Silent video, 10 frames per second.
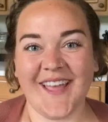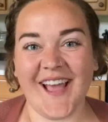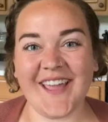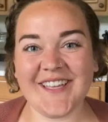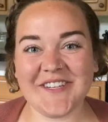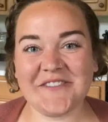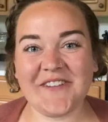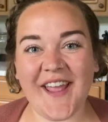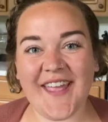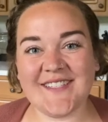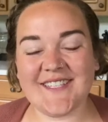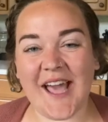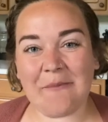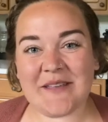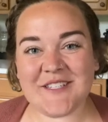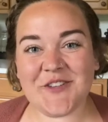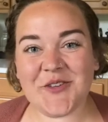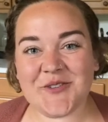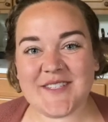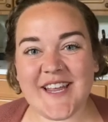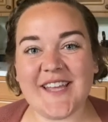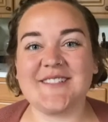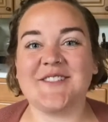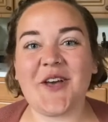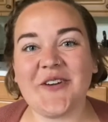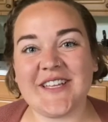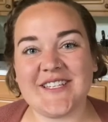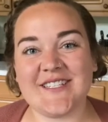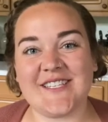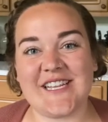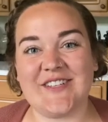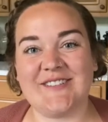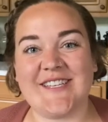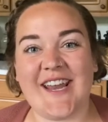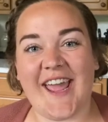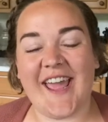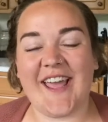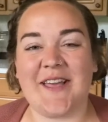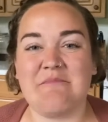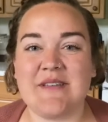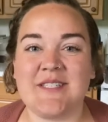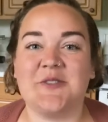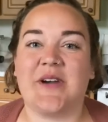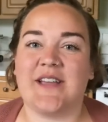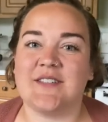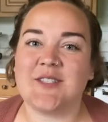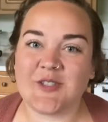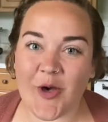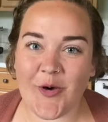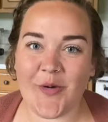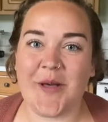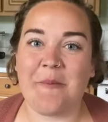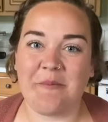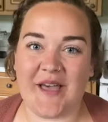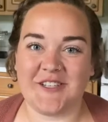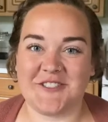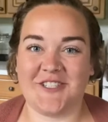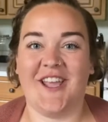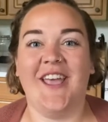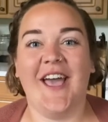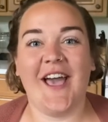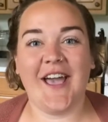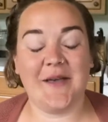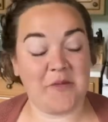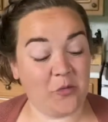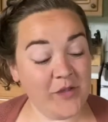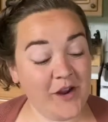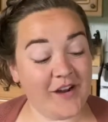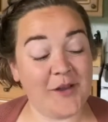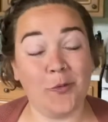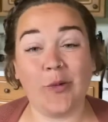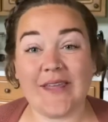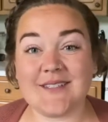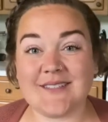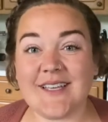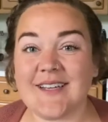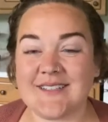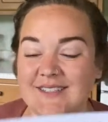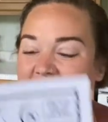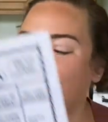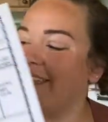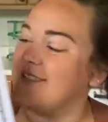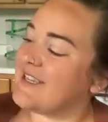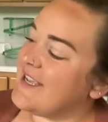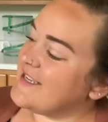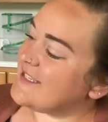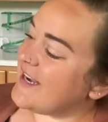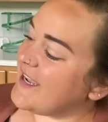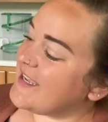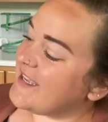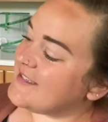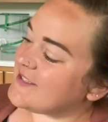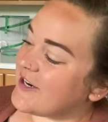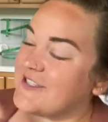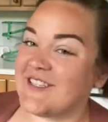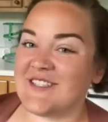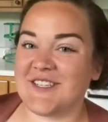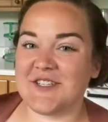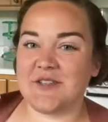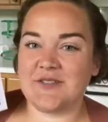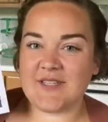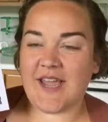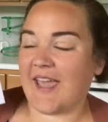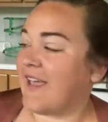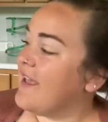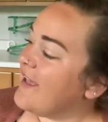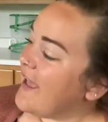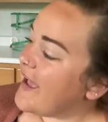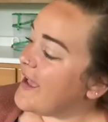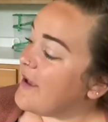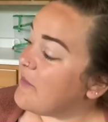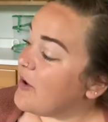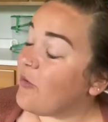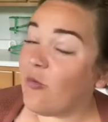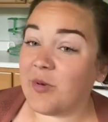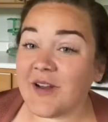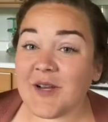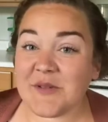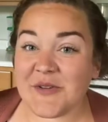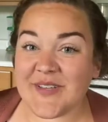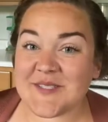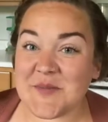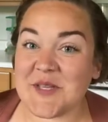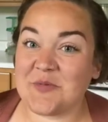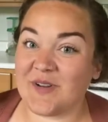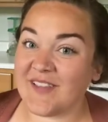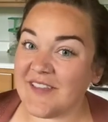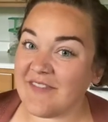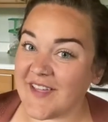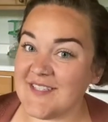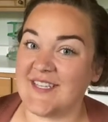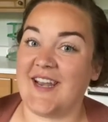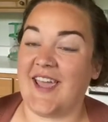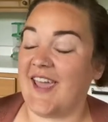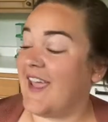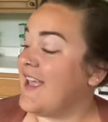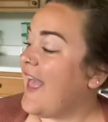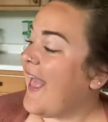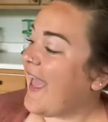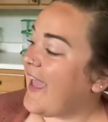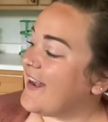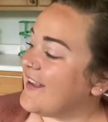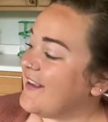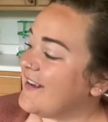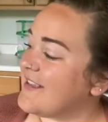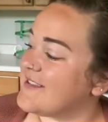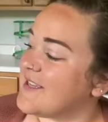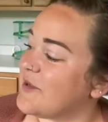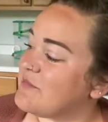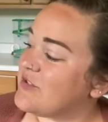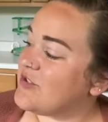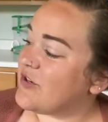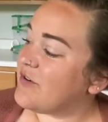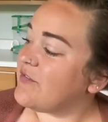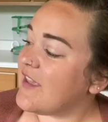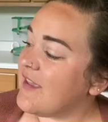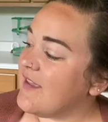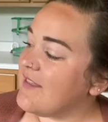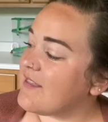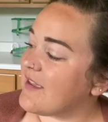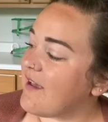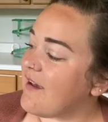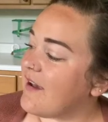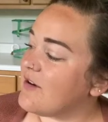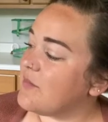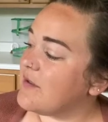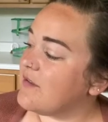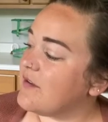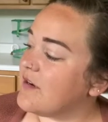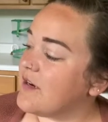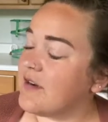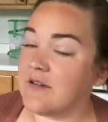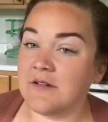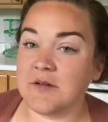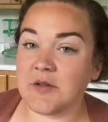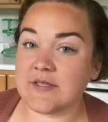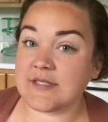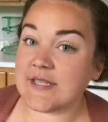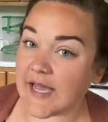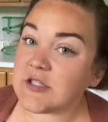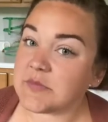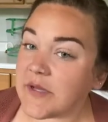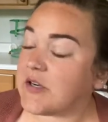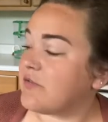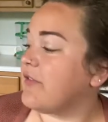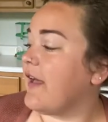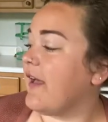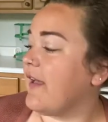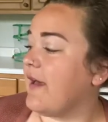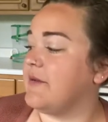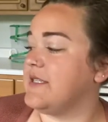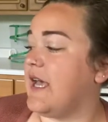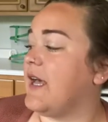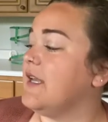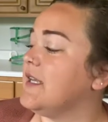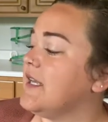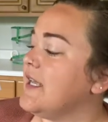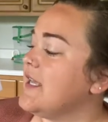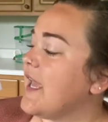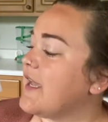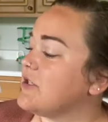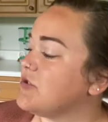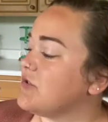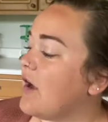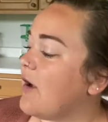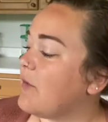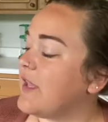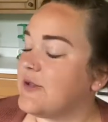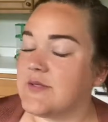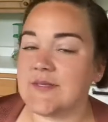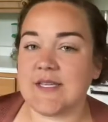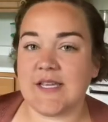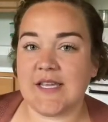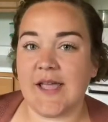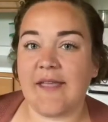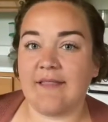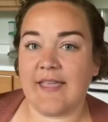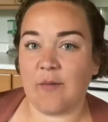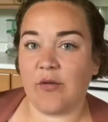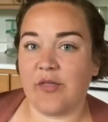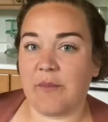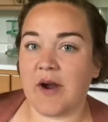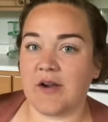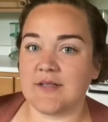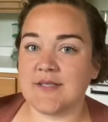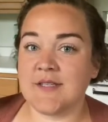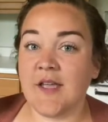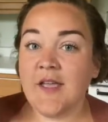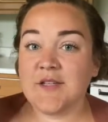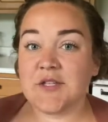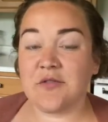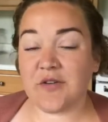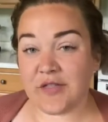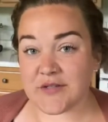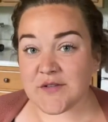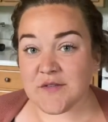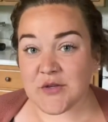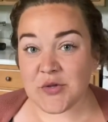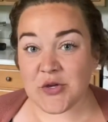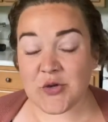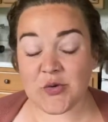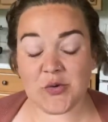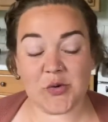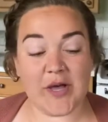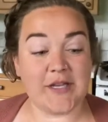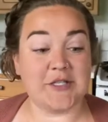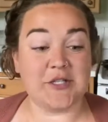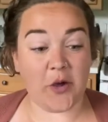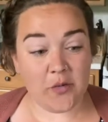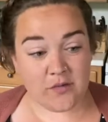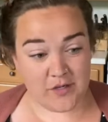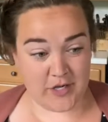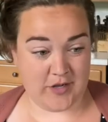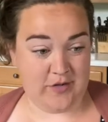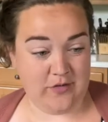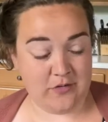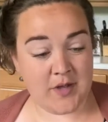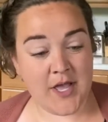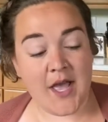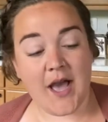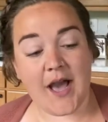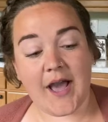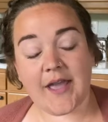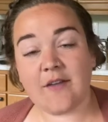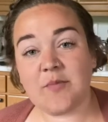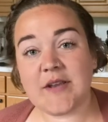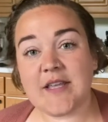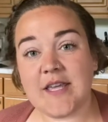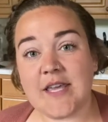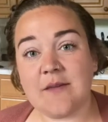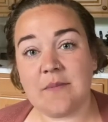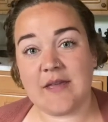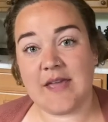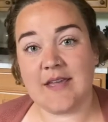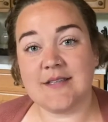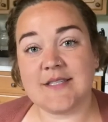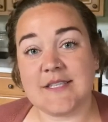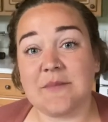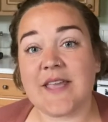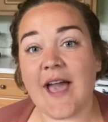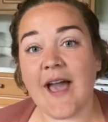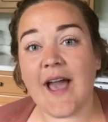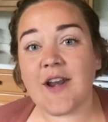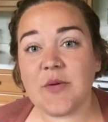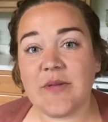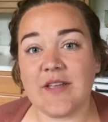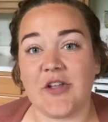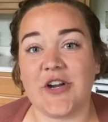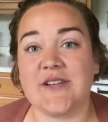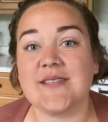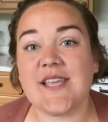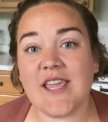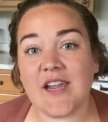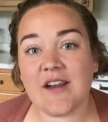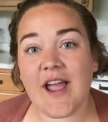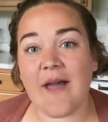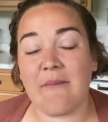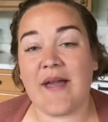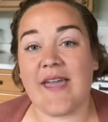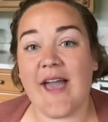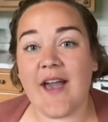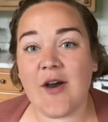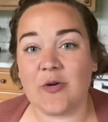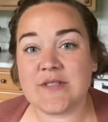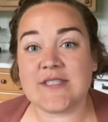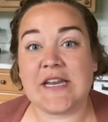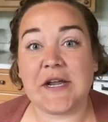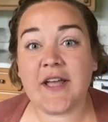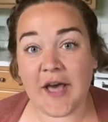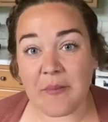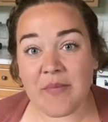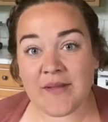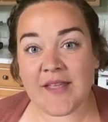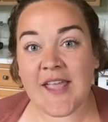Hi Kinder friends, happy Tuesday. So good to see you today. I miss you guys so much. We are in week 6 and today is Artistic Tuesday. We're gonna be doing something really fun today, and it is observing the caterpillar / butterfly habitat and draw what you see and label the parts. So for those of you who don't know, I have been keeping some caterpillars here at my house in a cup.